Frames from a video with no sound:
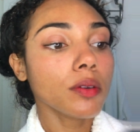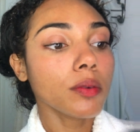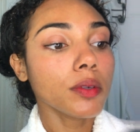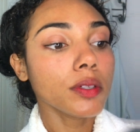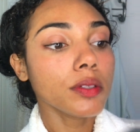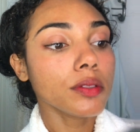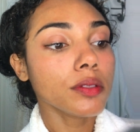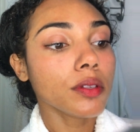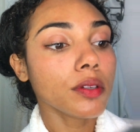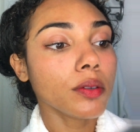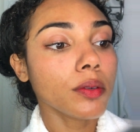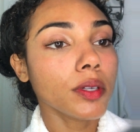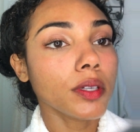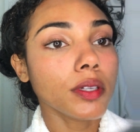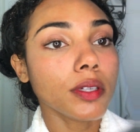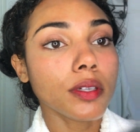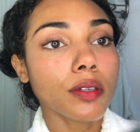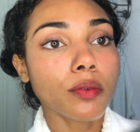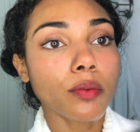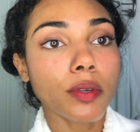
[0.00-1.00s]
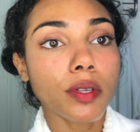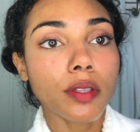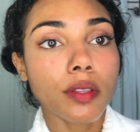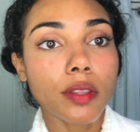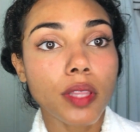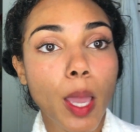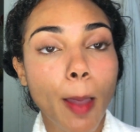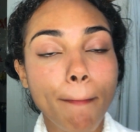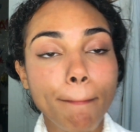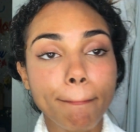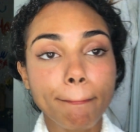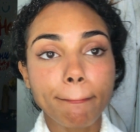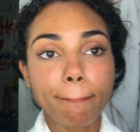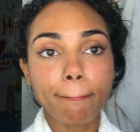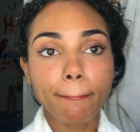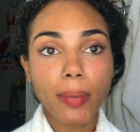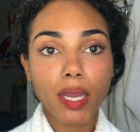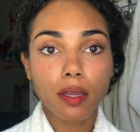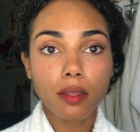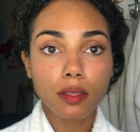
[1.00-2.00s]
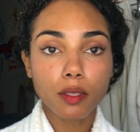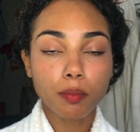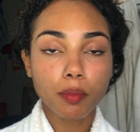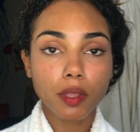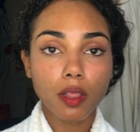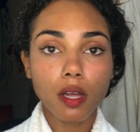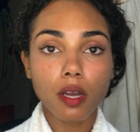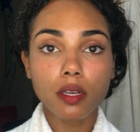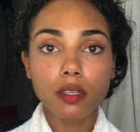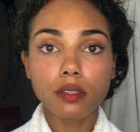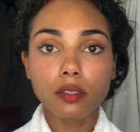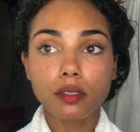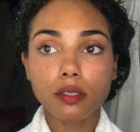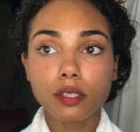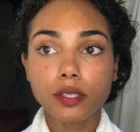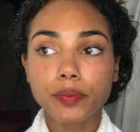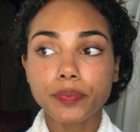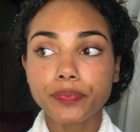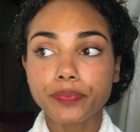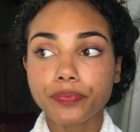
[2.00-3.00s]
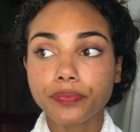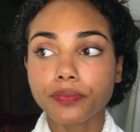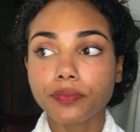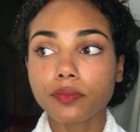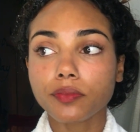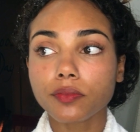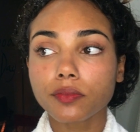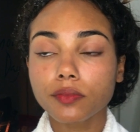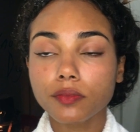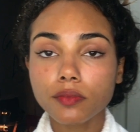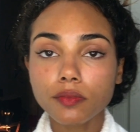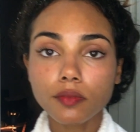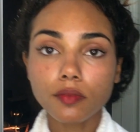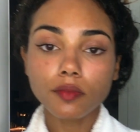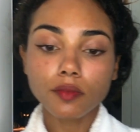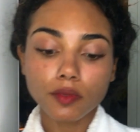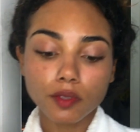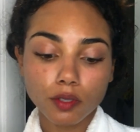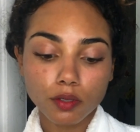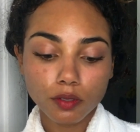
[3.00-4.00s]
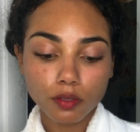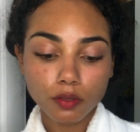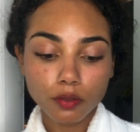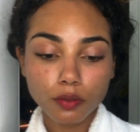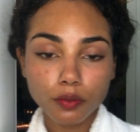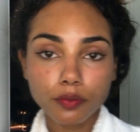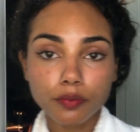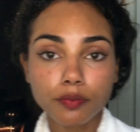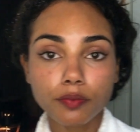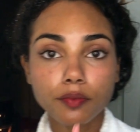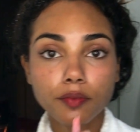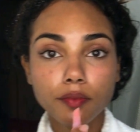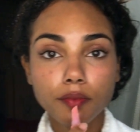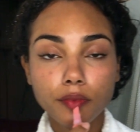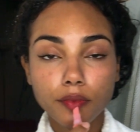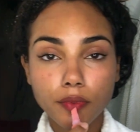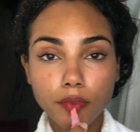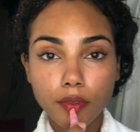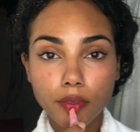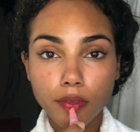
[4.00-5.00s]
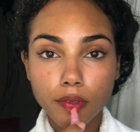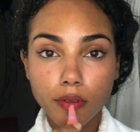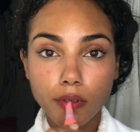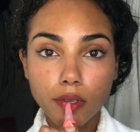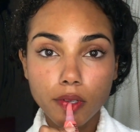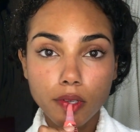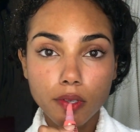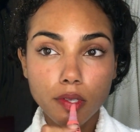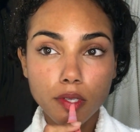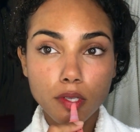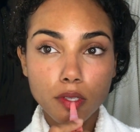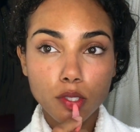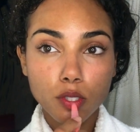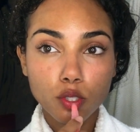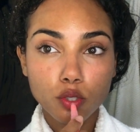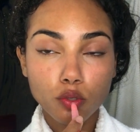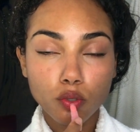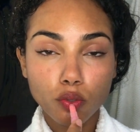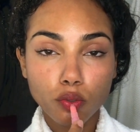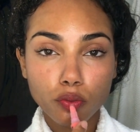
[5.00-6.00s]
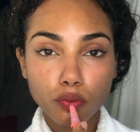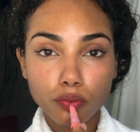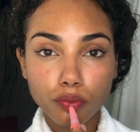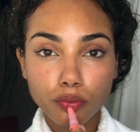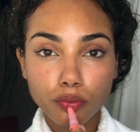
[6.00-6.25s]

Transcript: always go in with a lip gloss too. So